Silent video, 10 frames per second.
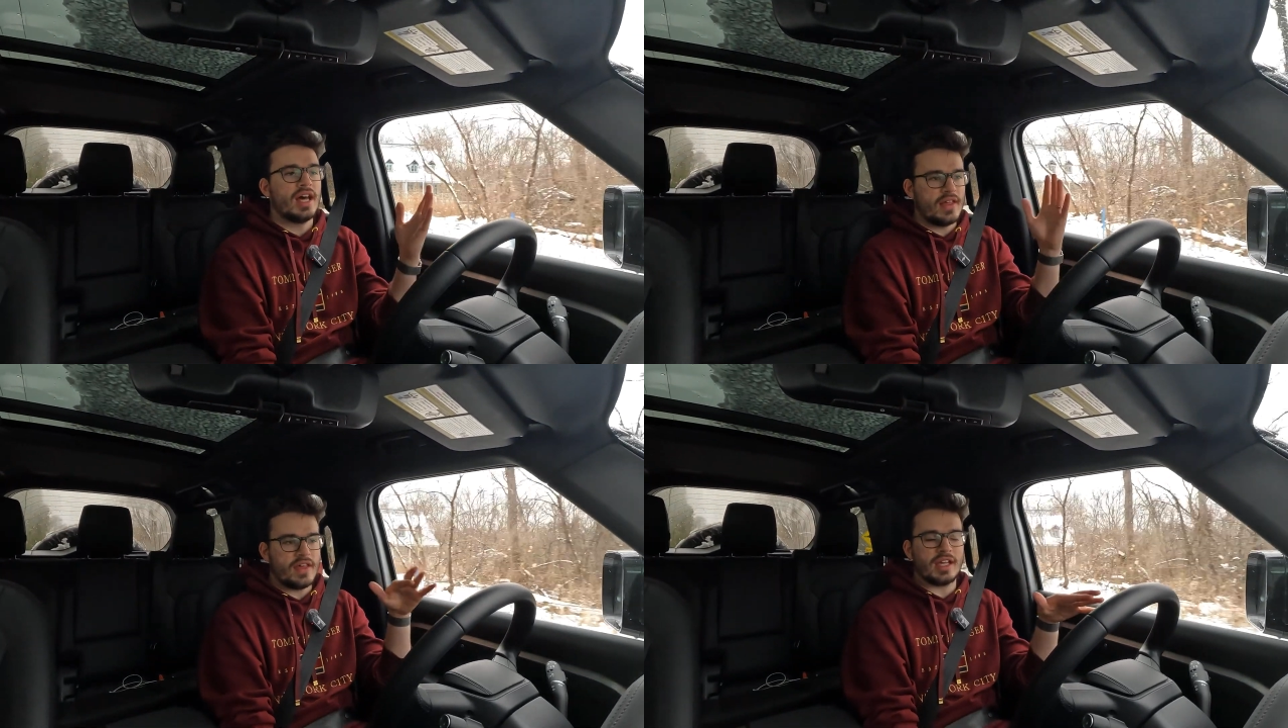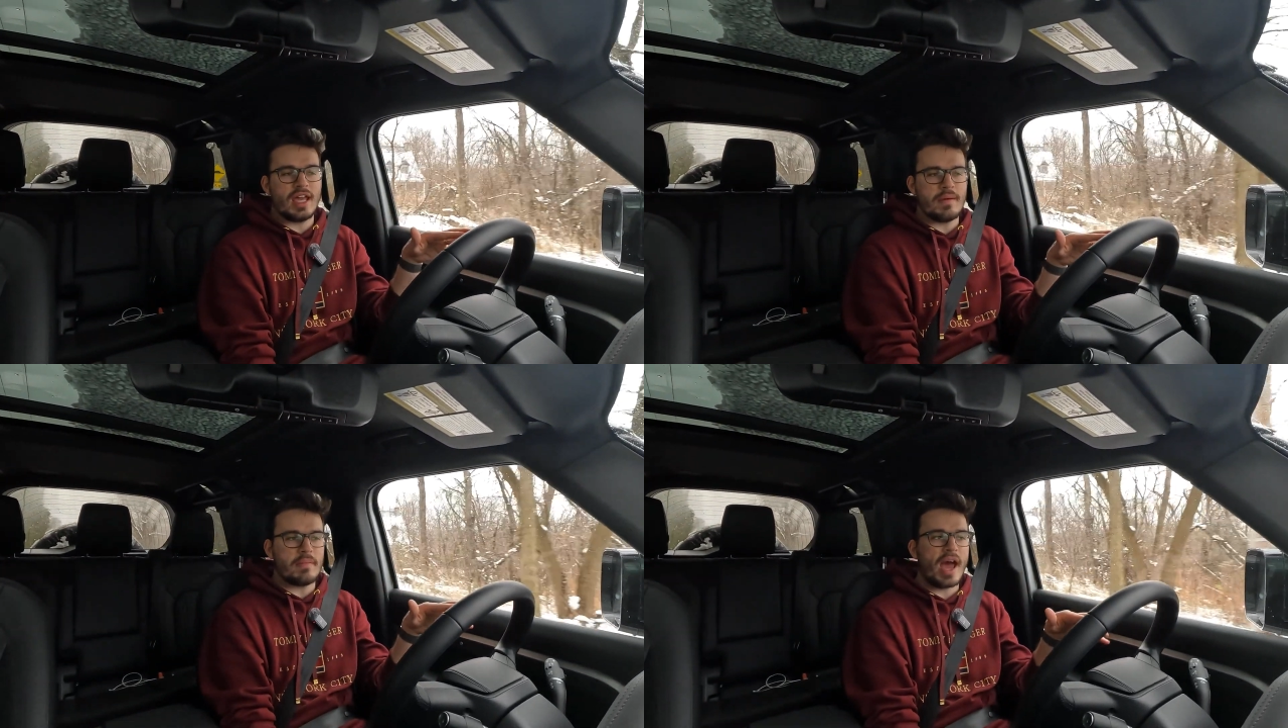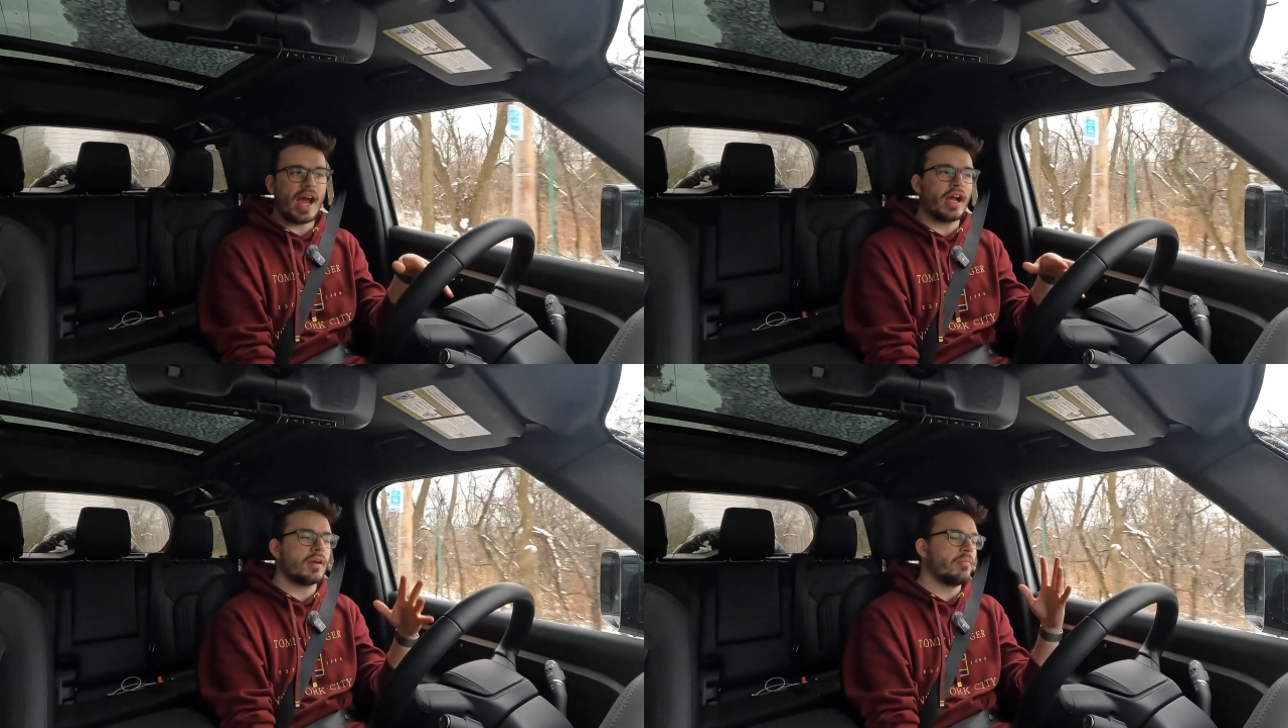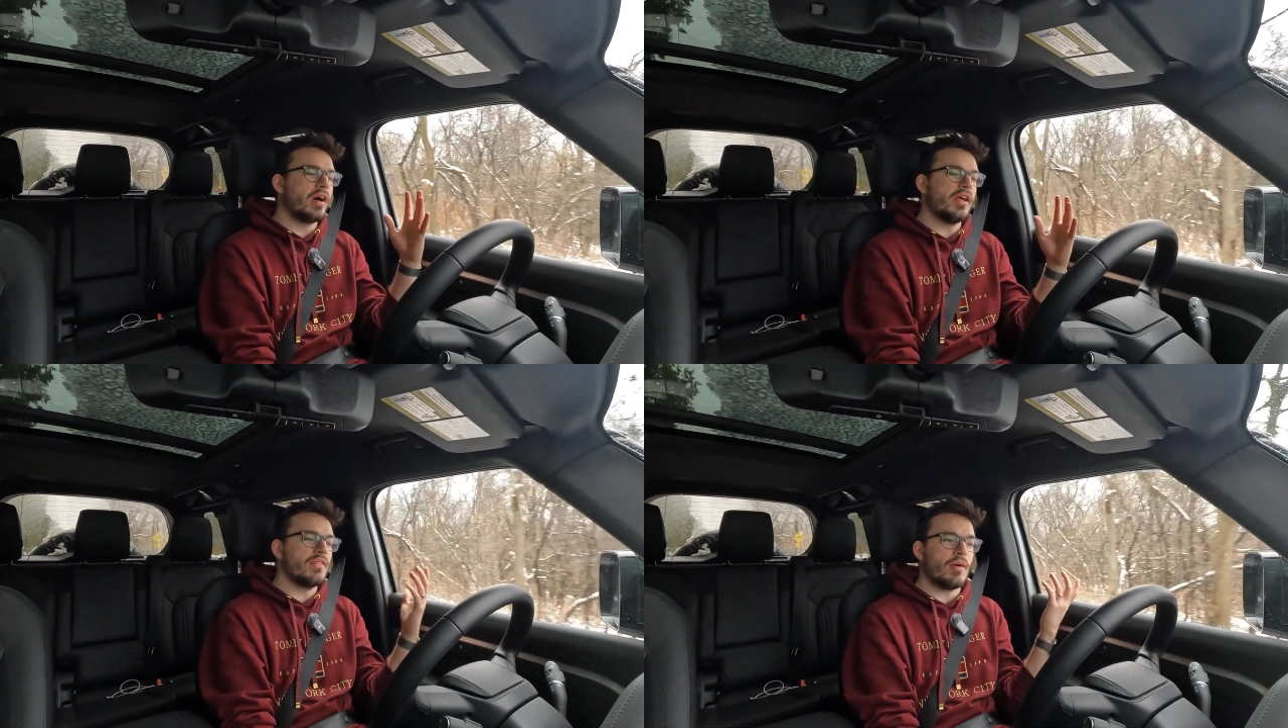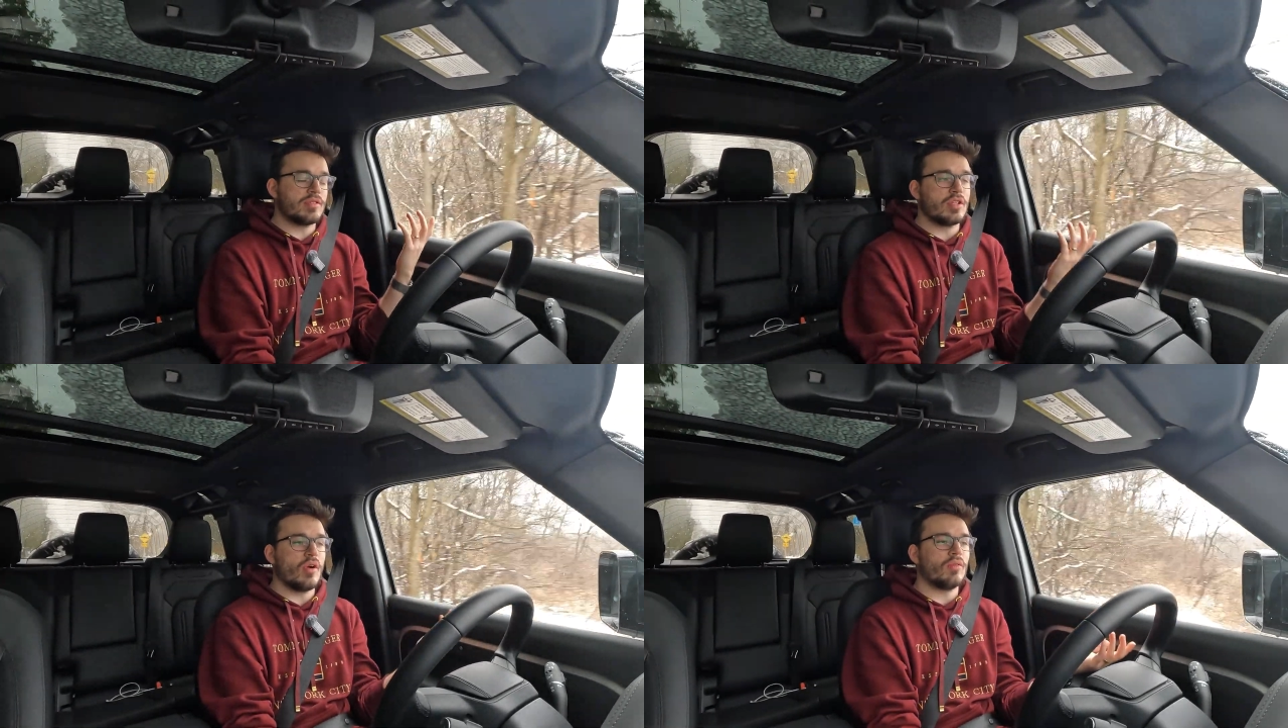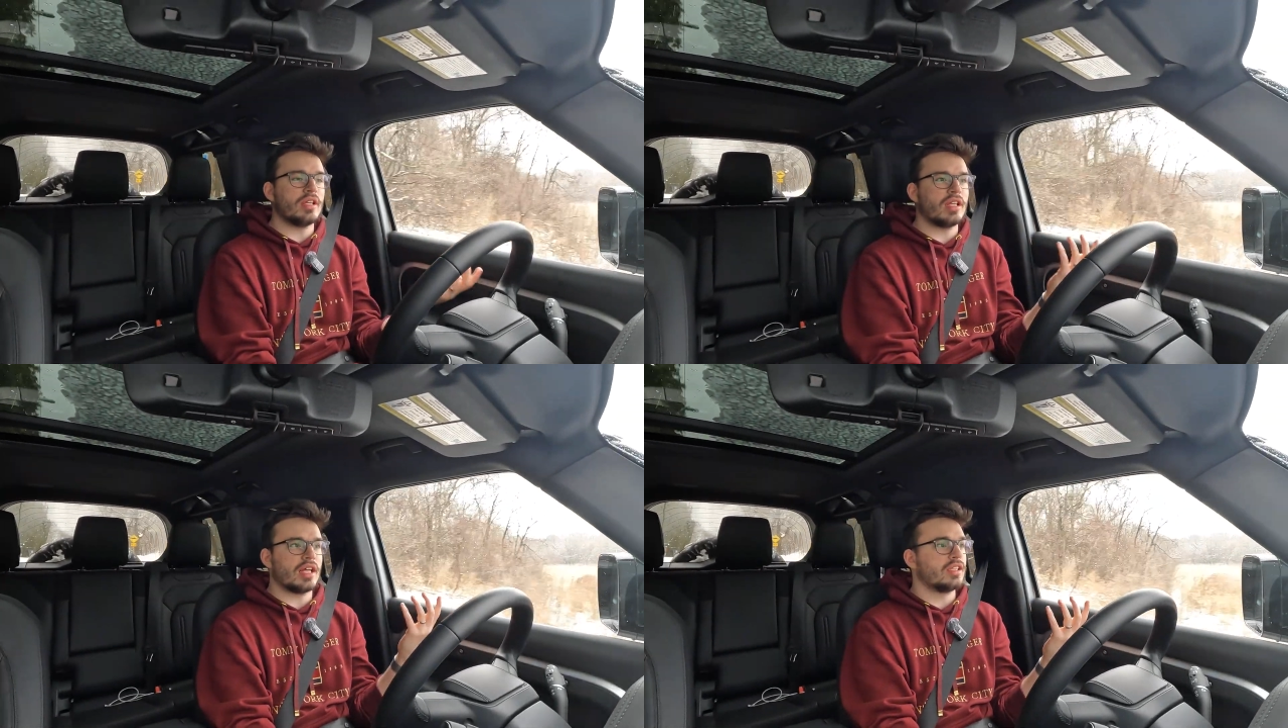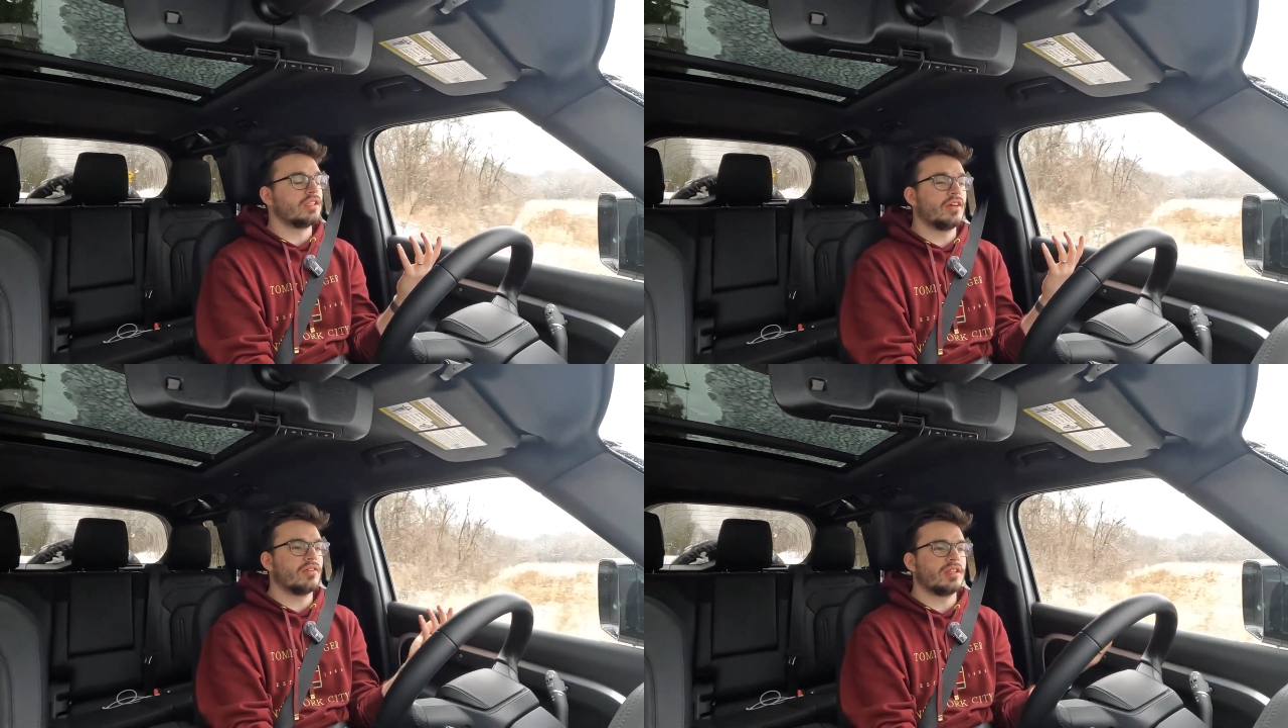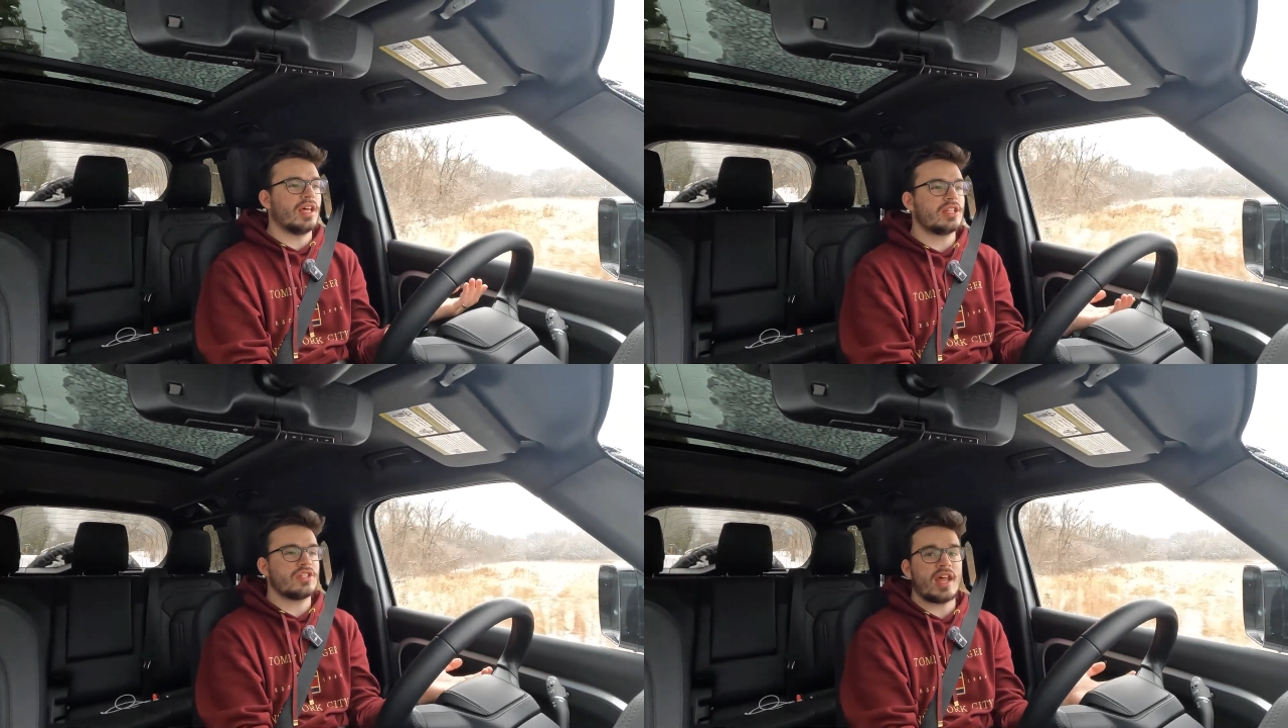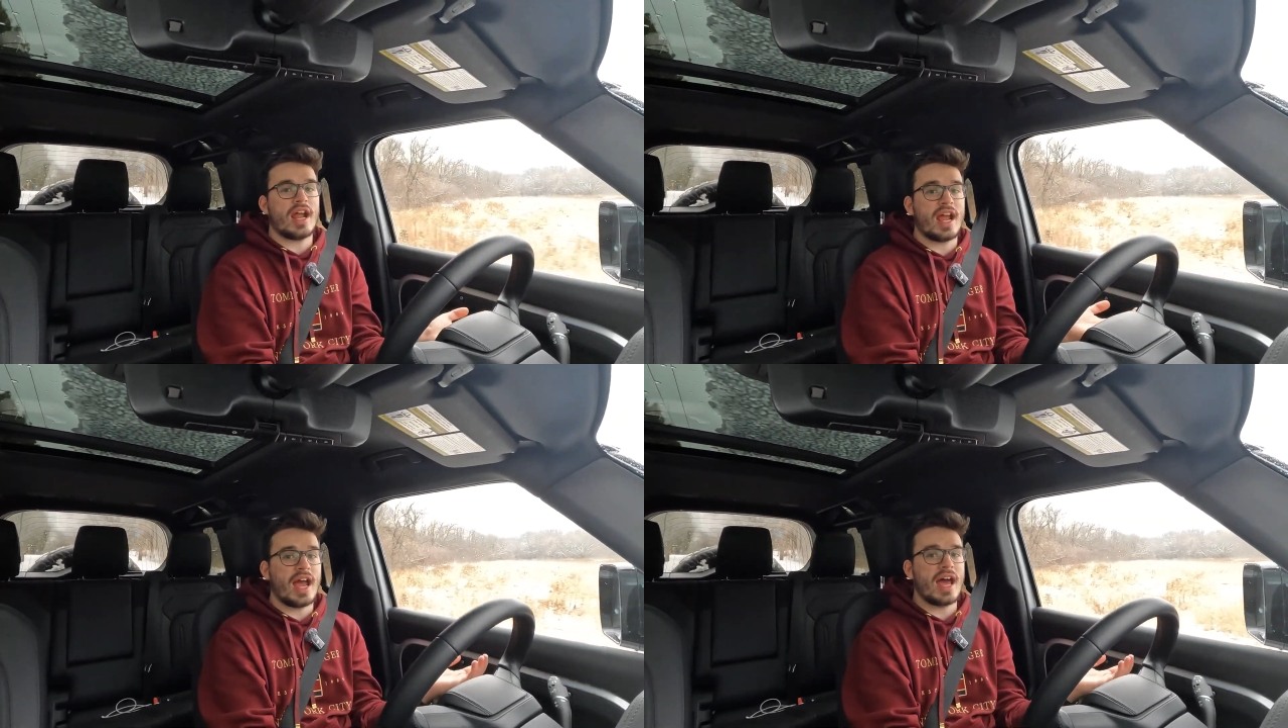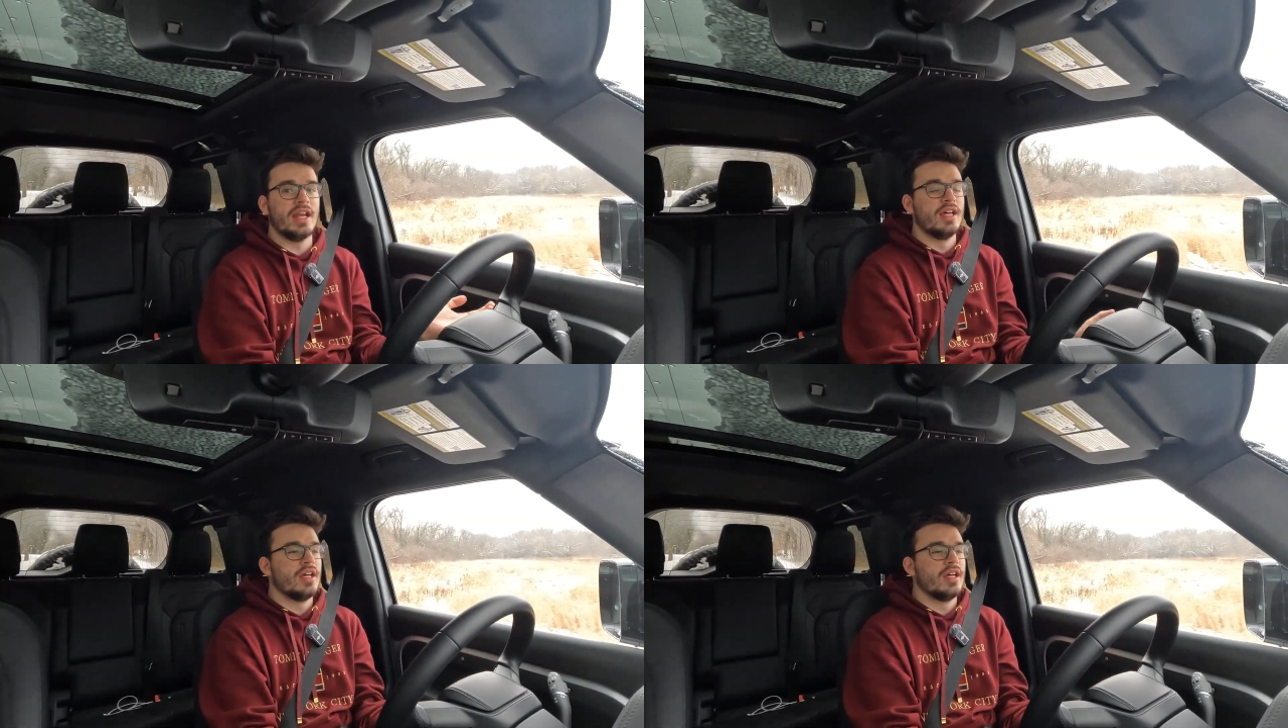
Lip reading: and then it came back, but that was the only like little glitch that I had.